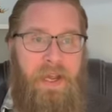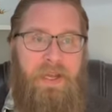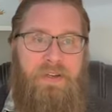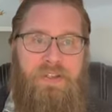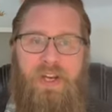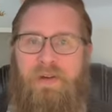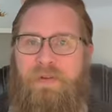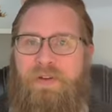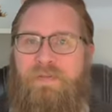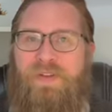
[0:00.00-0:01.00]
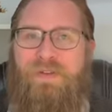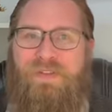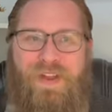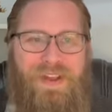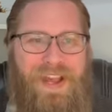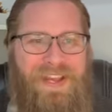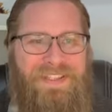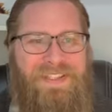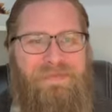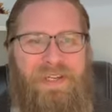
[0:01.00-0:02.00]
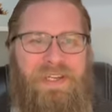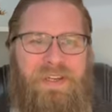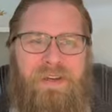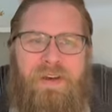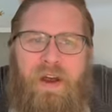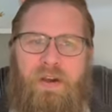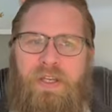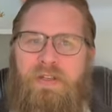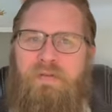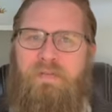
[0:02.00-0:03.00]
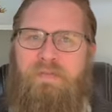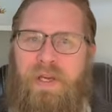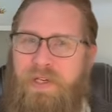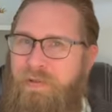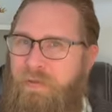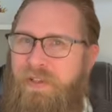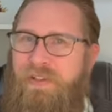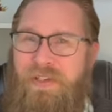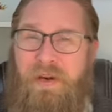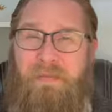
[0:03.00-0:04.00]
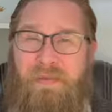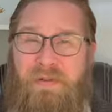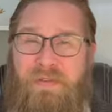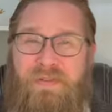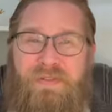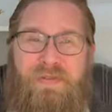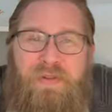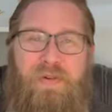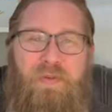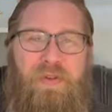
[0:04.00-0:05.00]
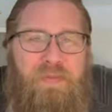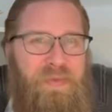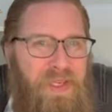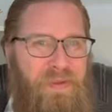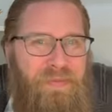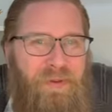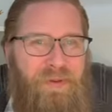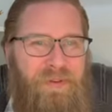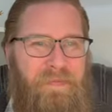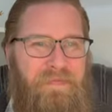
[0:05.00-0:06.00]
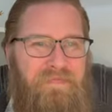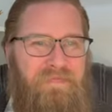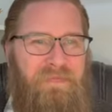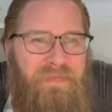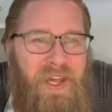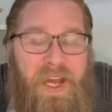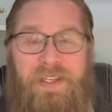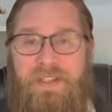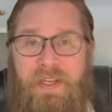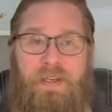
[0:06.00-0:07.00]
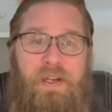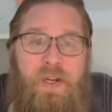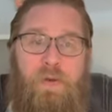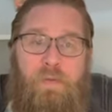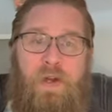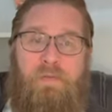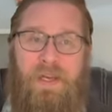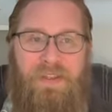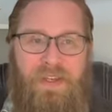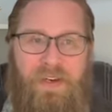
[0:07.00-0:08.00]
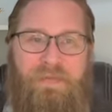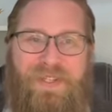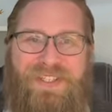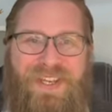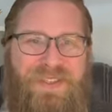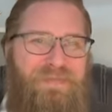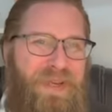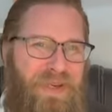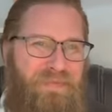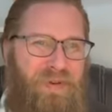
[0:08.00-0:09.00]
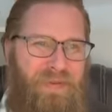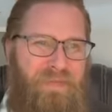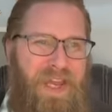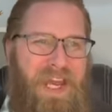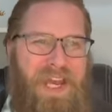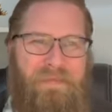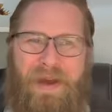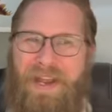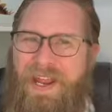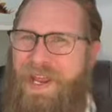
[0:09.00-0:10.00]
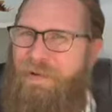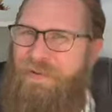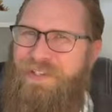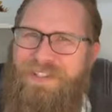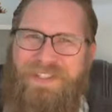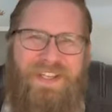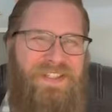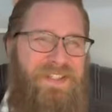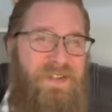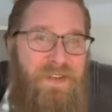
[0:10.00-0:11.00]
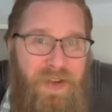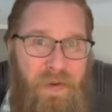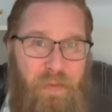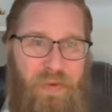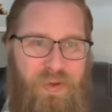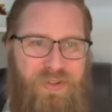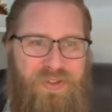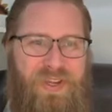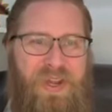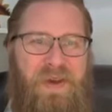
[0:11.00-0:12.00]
At a job interview, they asked me, "Are you better with numbers or with people?" I said, "Well, my therapist says people, and my accountant says numbers.